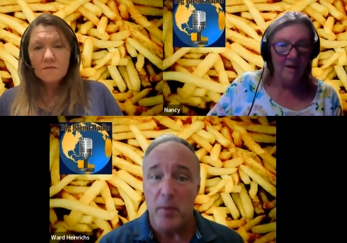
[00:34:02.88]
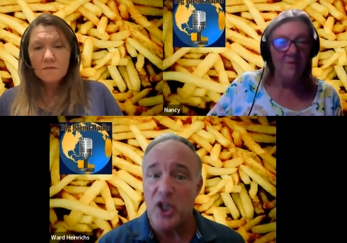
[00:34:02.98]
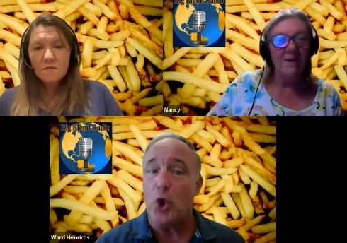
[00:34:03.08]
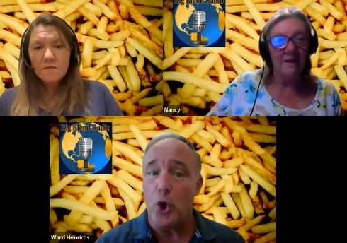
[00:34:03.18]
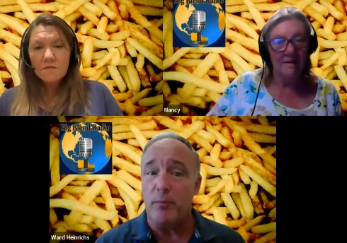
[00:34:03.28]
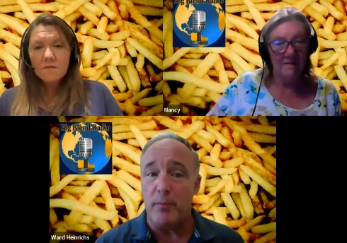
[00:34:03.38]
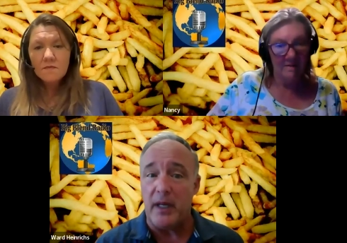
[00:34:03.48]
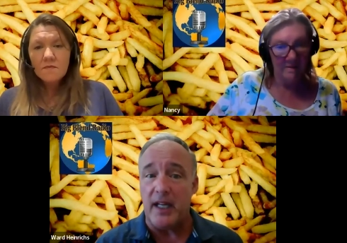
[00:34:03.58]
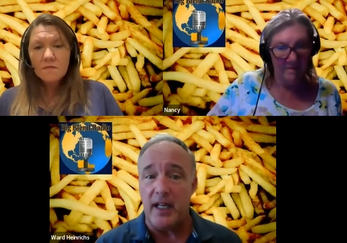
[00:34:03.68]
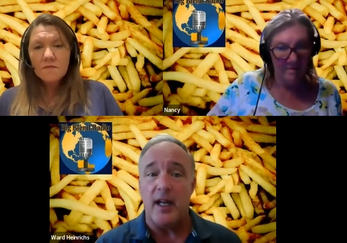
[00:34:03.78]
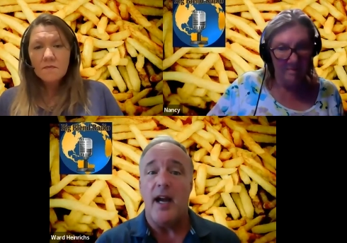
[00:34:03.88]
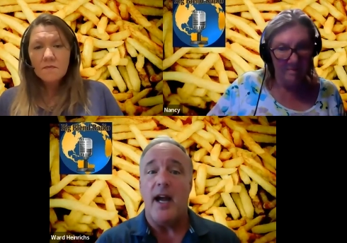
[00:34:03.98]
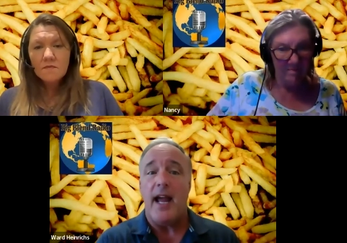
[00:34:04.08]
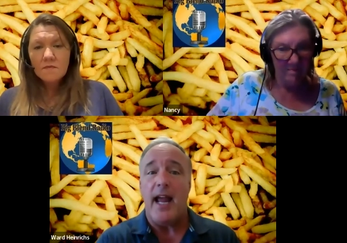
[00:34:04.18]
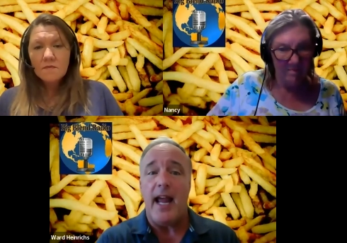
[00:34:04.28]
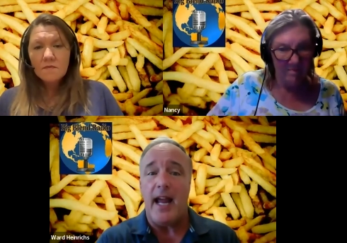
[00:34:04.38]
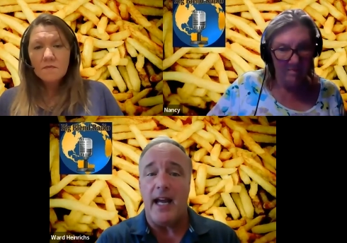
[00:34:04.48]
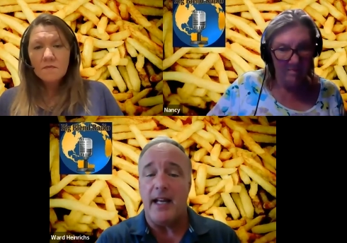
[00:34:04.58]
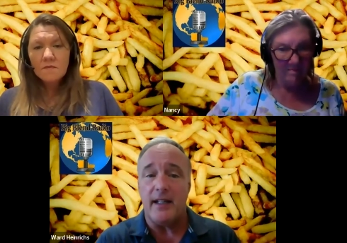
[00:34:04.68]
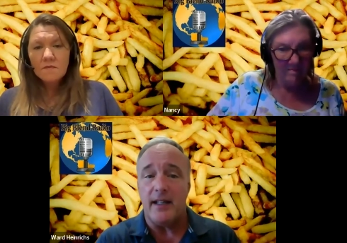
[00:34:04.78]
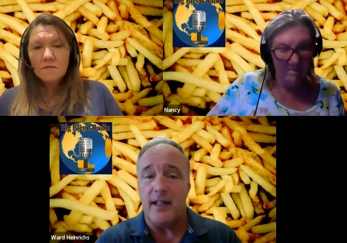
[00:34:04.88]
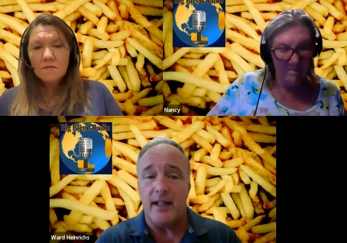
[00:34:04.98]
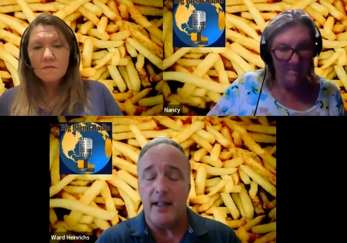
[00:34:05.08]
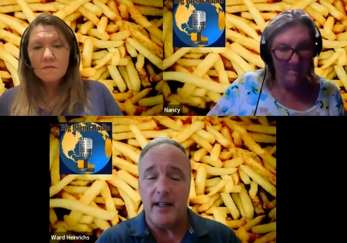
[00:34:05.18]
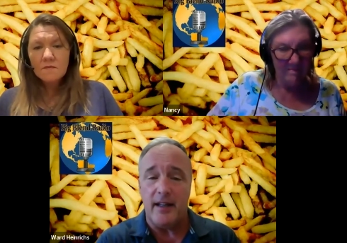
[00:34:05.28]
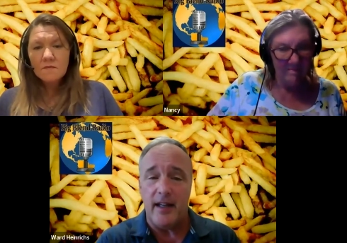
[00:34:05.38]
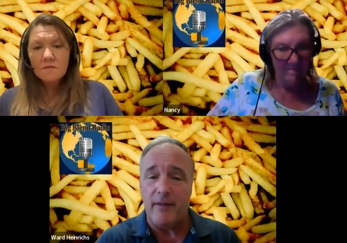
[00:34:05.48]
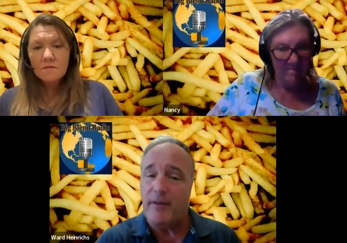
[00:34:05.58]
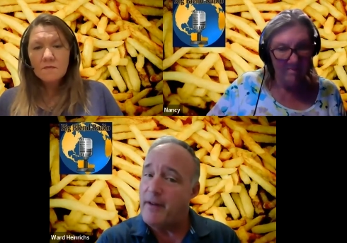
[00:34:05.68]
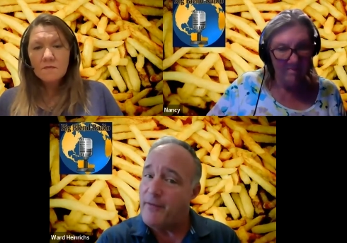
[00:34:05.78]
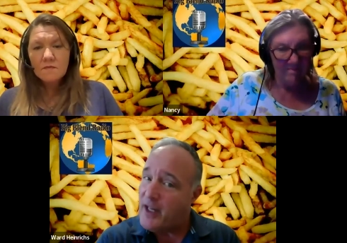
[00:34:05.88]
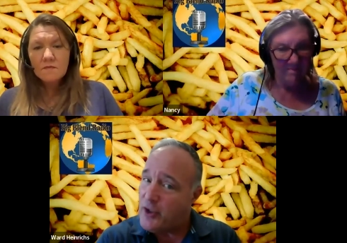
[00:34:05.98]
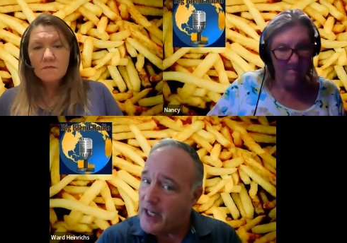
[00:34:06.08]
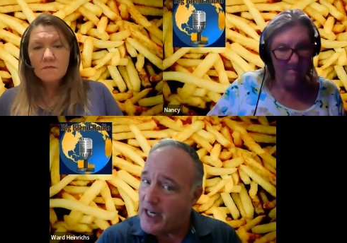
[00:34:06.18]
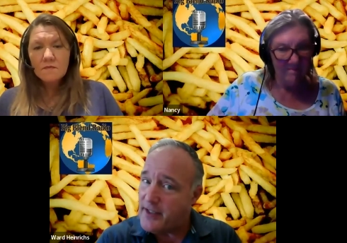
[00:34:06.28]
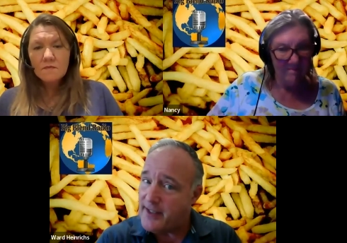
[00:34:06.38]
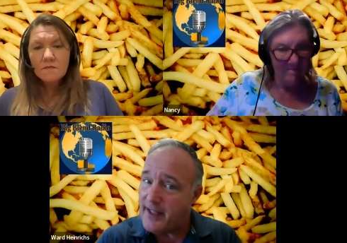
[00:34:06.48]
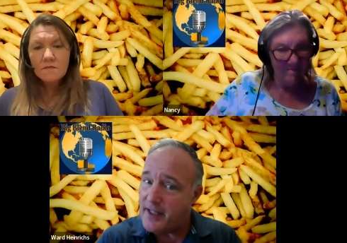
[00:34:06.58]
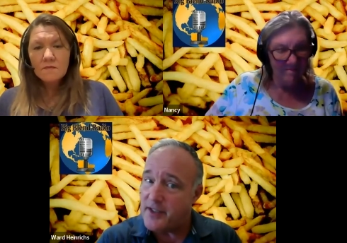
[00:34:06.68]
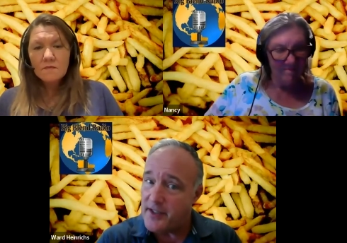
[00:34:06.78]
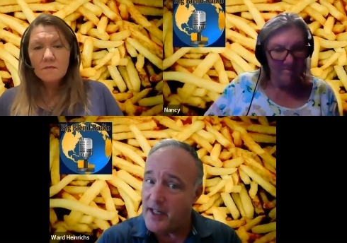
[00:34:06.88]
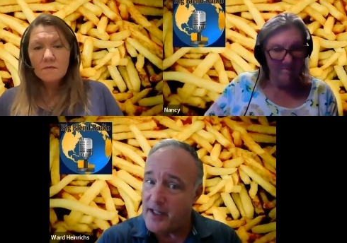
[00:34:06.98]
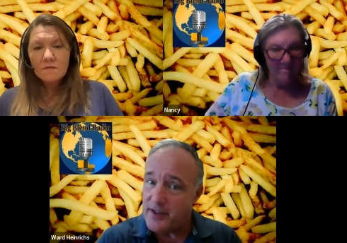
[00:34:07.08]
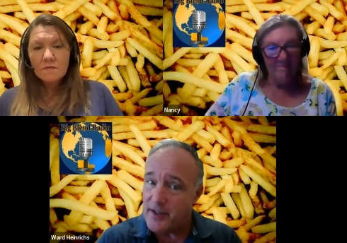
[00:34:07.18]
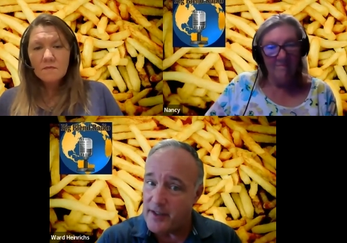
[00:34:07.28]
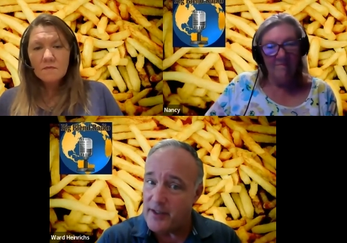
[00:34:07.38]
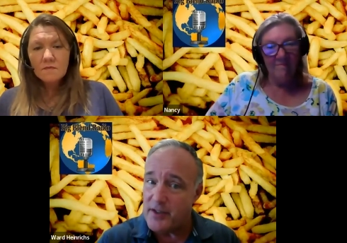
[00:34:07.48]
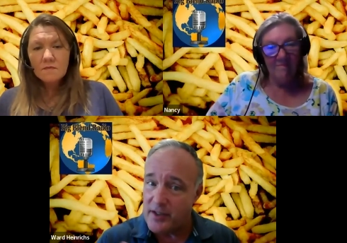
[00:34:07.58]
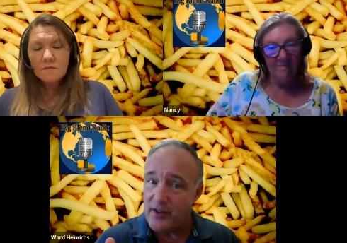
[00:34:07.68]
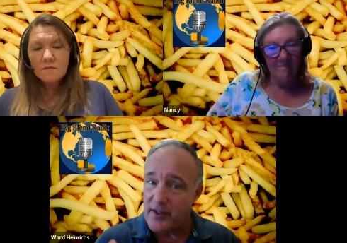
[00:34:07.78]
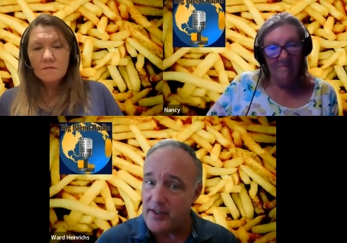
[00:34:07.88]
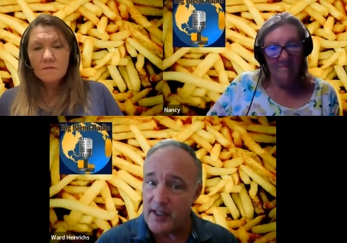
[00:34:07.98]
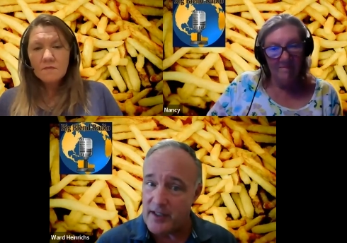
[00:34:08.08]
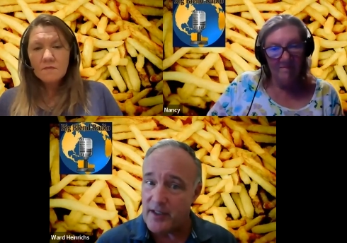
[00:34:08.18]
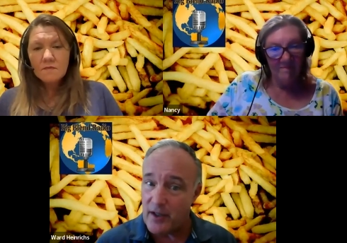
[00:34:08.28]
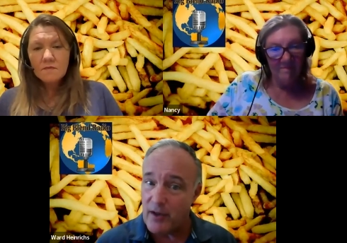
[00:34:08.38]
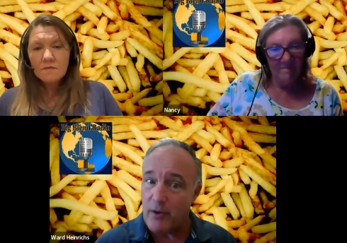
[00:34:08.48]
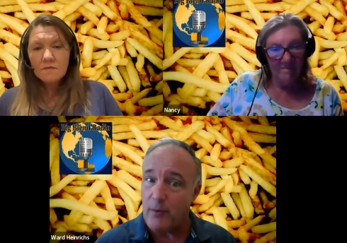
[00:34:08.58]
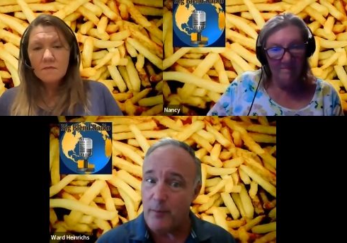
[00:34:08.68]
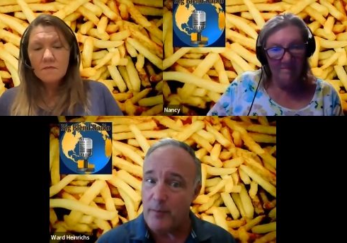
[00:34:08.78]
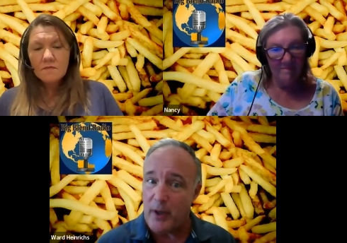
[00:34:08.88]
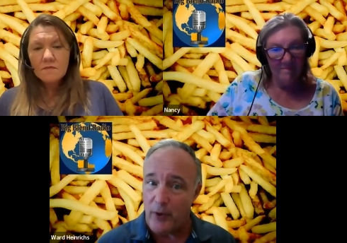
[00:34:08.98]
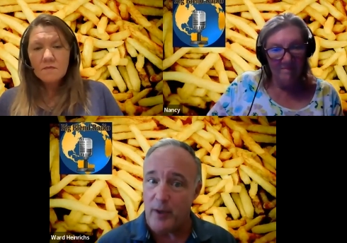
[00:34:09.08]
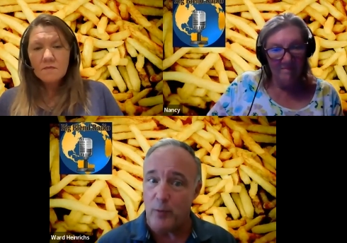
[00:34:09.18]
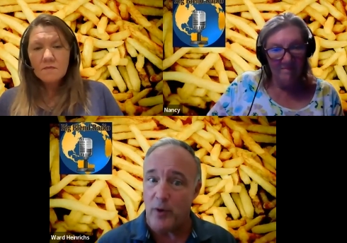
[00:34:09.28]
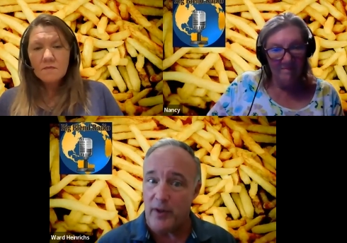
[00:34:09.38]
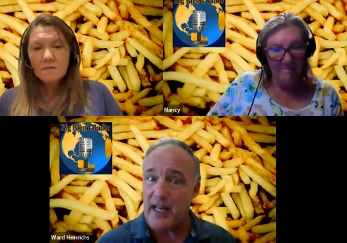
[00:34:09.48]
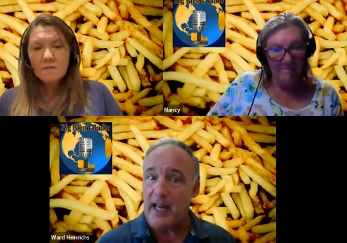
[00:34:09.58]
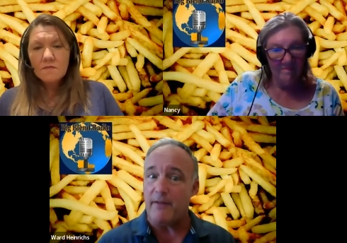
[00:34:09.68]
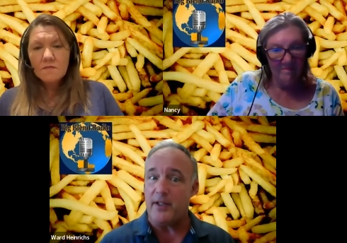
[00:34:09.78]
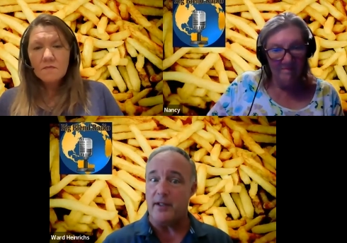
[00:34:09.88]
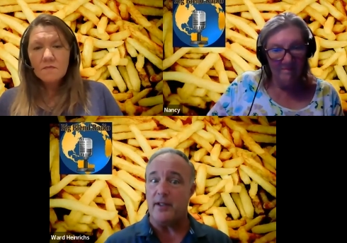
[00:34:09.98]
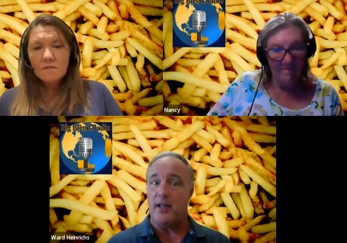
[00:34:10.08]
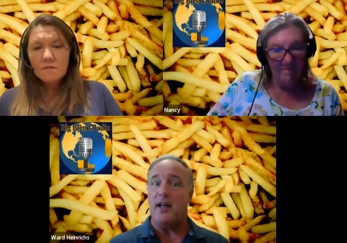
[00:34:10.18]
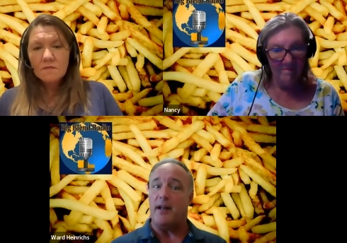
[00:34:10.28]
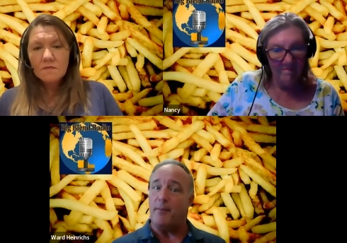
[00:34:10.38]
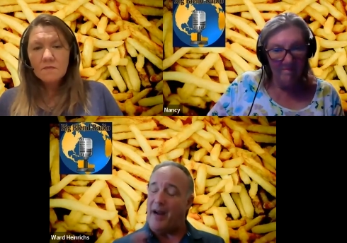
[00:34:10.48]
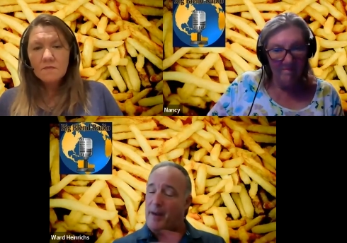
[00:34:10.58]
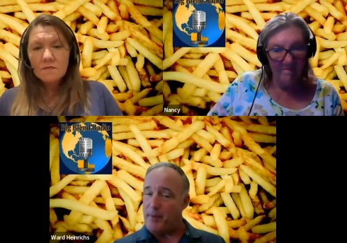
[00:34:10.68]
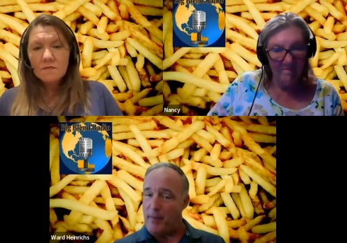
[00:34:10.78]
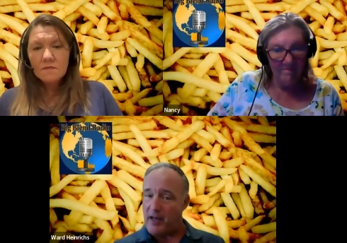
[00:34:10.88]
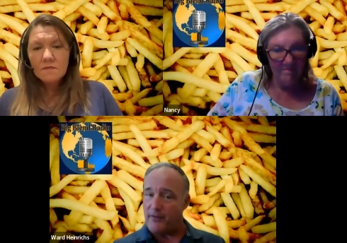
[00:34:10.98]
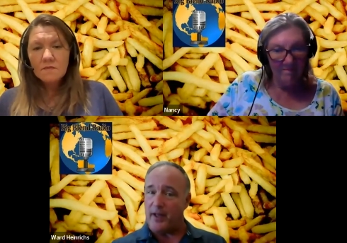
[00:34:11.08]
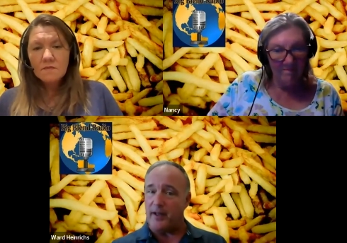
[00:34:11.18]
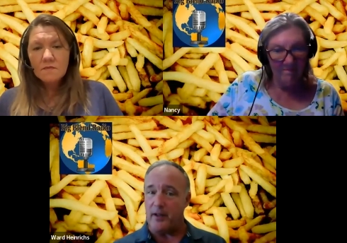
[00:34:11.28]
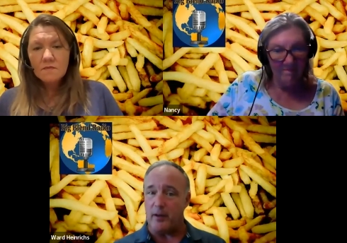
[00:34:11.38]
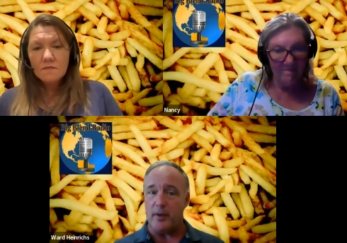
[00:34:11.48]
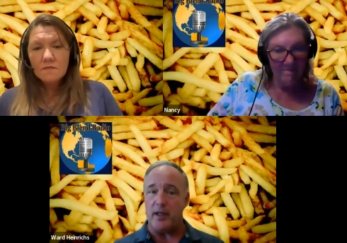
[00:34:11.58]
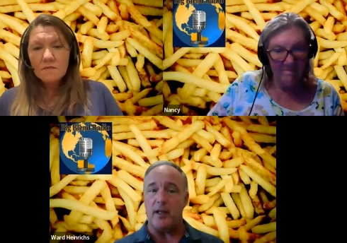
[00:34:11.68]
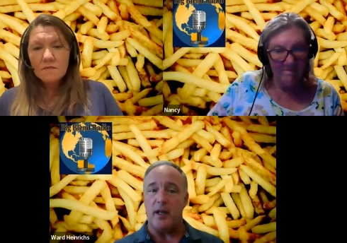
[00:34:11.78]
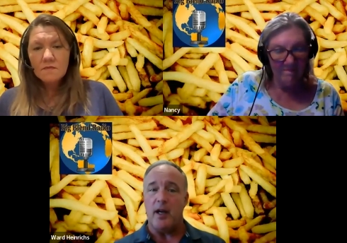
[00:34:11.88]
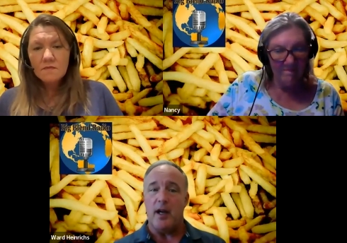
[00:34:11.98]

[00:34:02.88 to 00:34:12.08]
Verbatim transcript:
Speaker 1: but it okay. could be. And even if they change the legislation, there's still a six year period where they have to, and it might be modified a little bit.